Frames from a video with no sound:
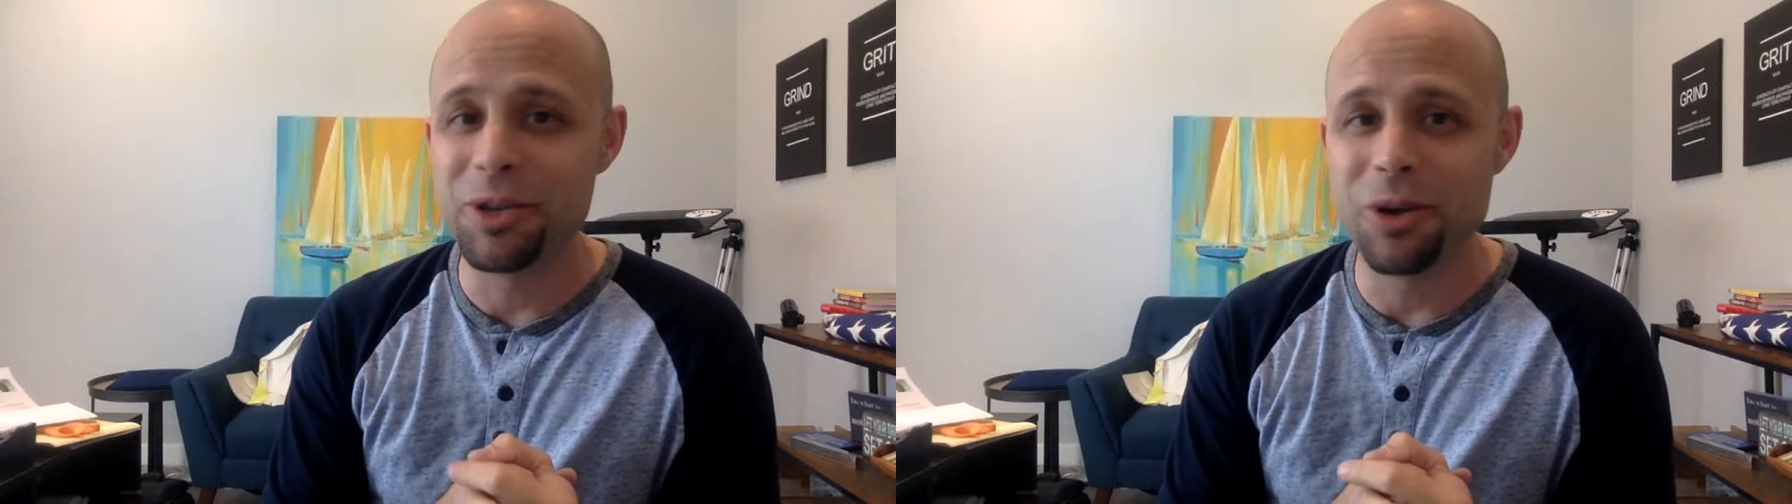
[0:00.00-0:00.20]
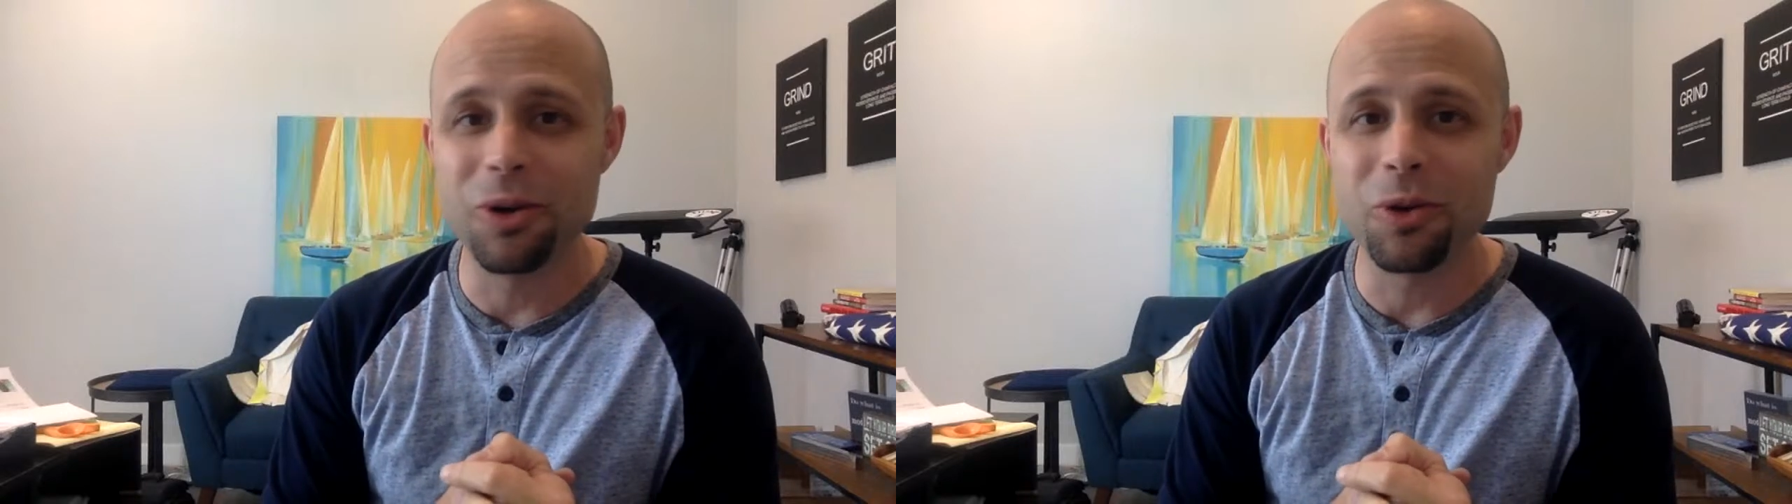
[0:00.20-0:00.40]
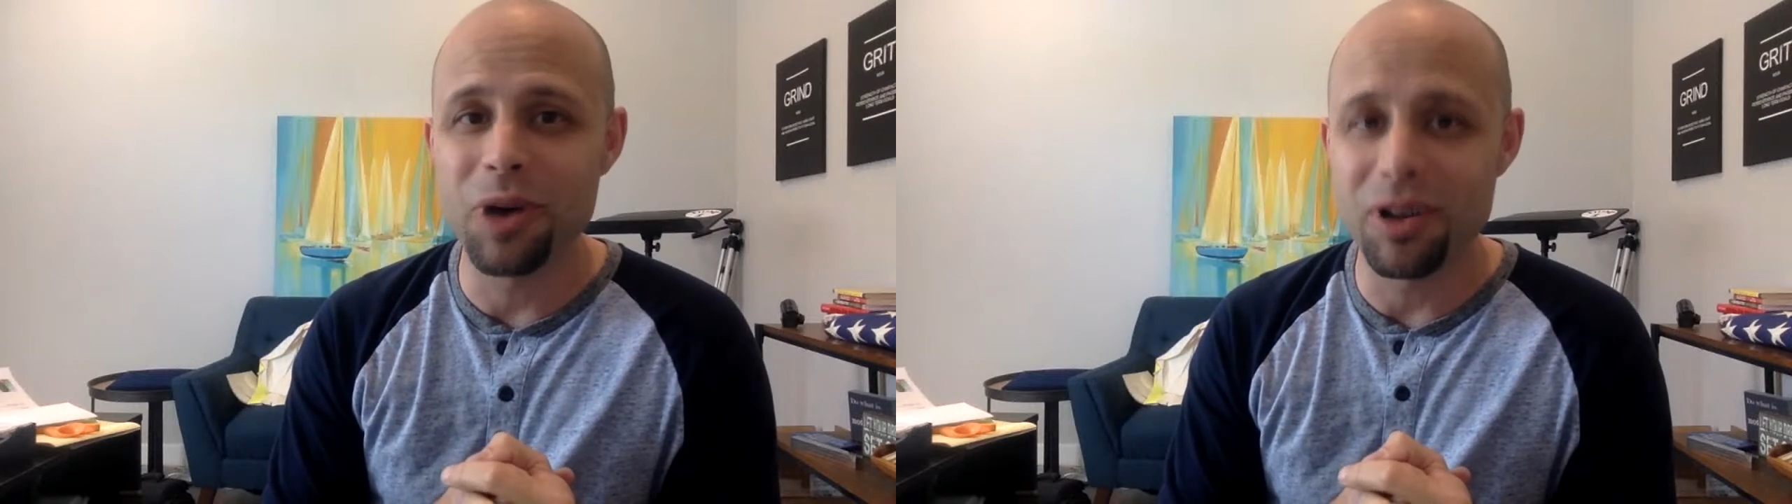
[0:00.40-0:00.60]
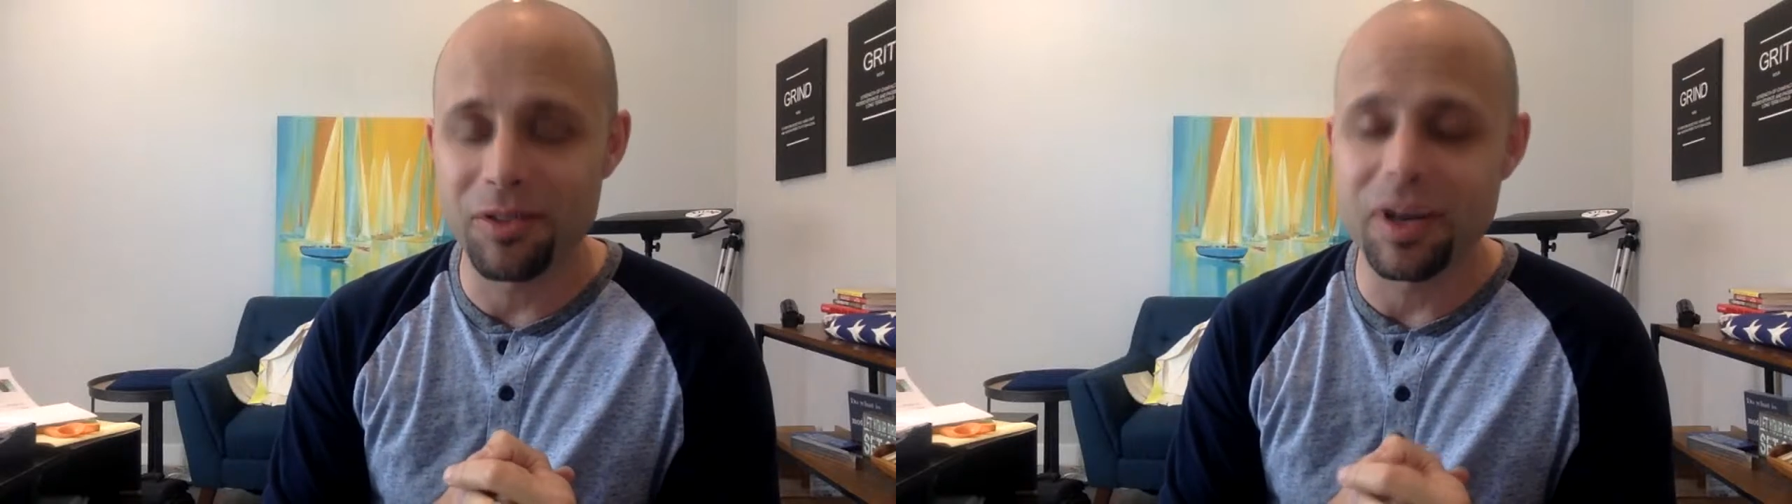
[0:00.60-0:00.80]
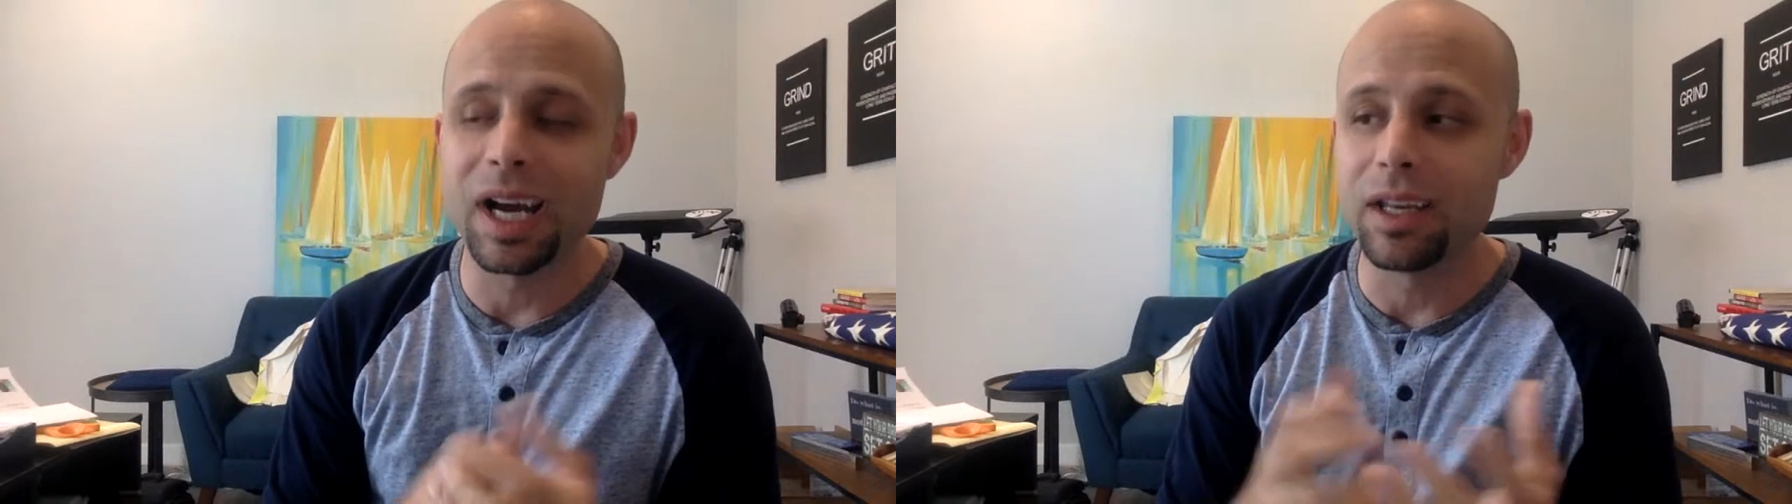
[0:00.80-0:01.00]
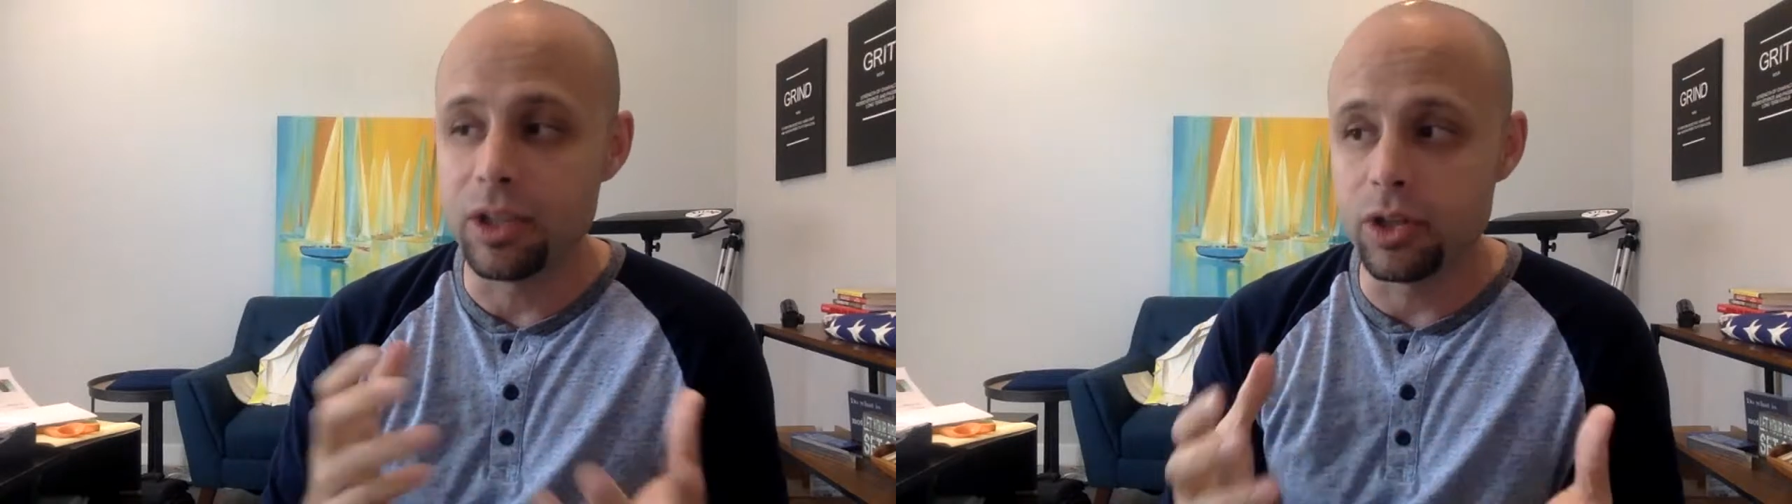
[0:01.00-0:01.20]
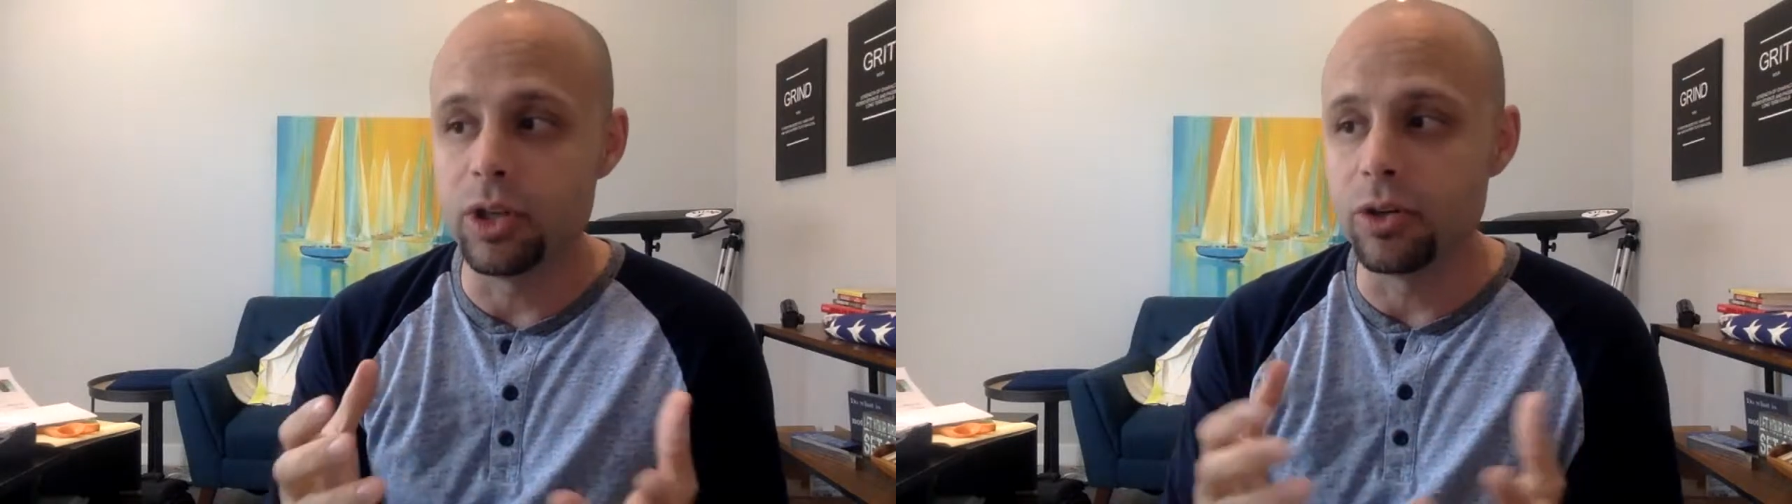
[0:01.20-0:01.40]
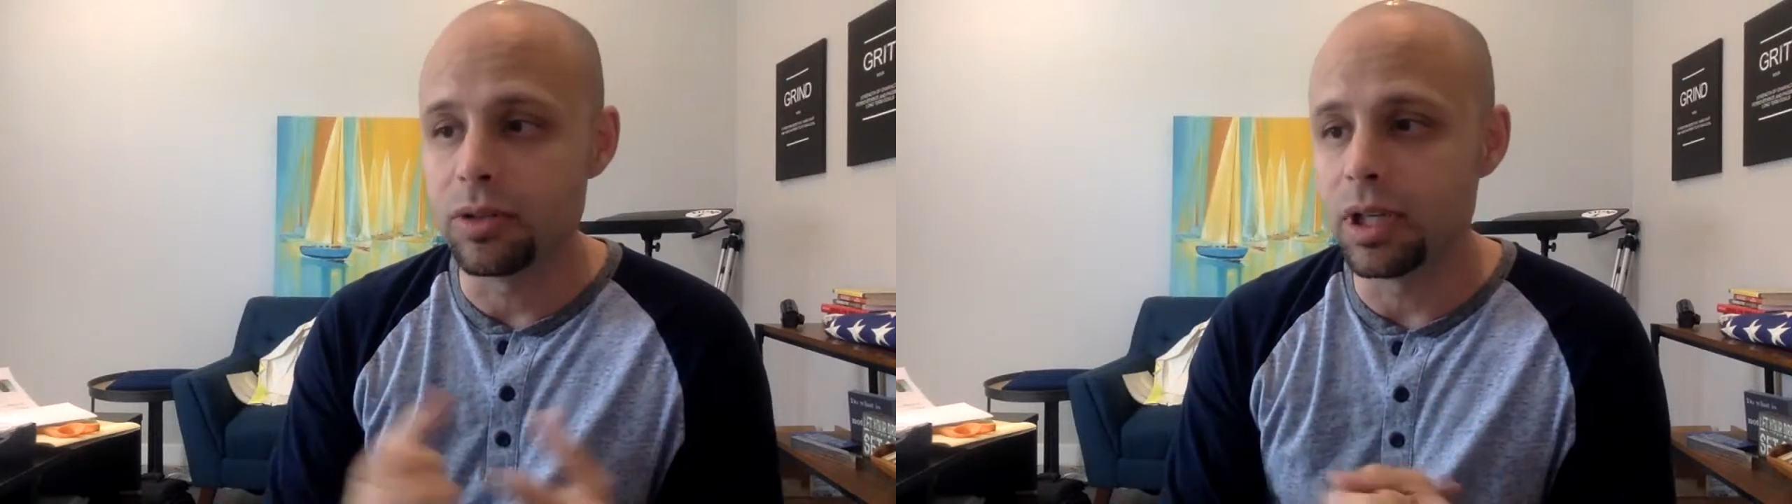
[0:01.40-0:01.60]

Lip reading: you don't qualify. You do.